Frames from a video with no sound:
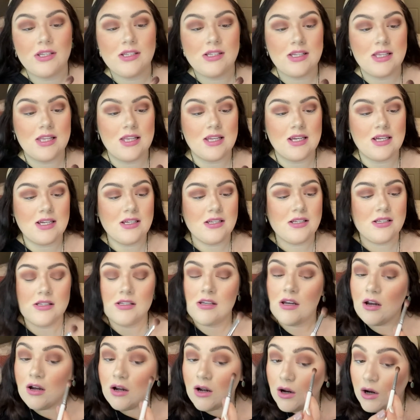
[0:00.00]
this
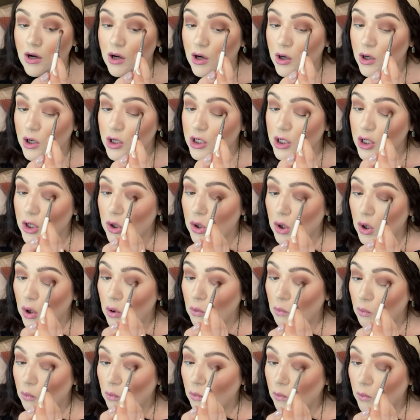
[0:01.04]

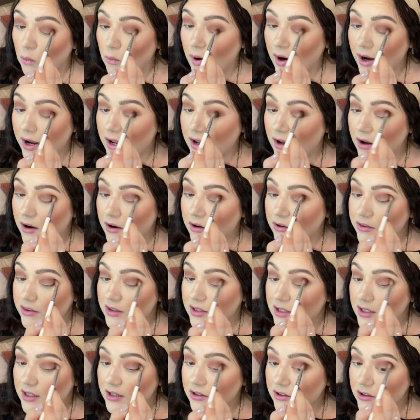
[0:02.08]
right on
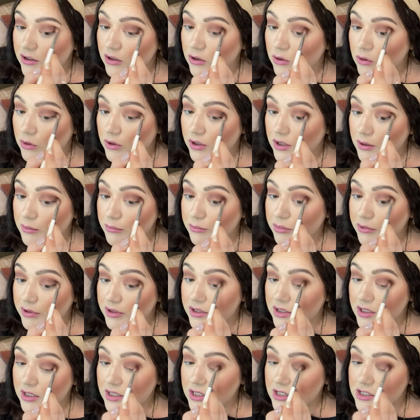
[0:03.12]
the inner corner,
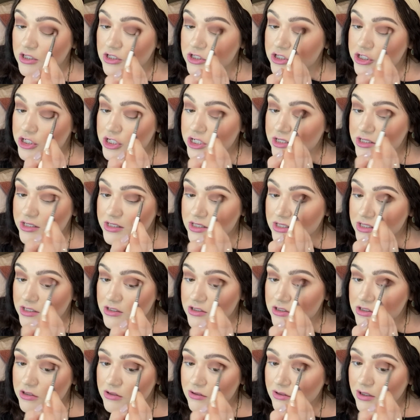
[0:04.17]
blending it just
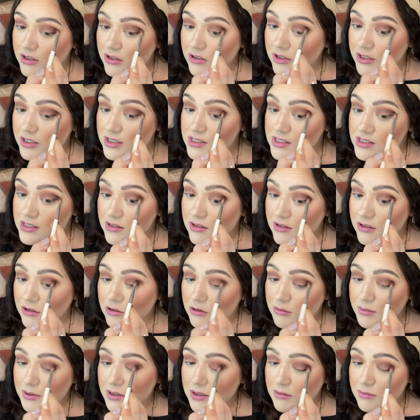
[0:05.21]
into the crease a
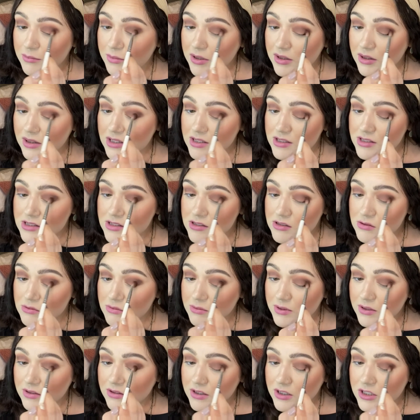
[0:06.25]
little bit, but this is
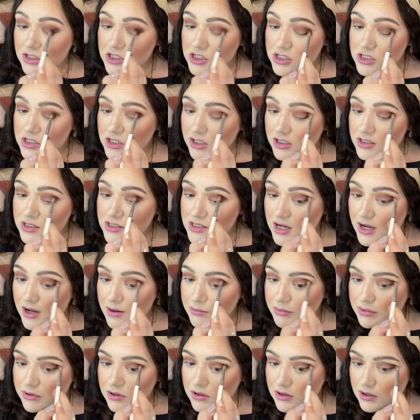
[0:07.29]
really just our
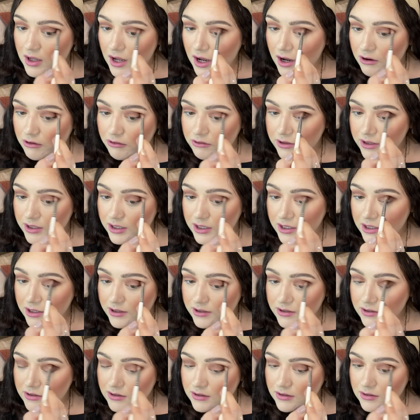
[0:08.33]
depth out here.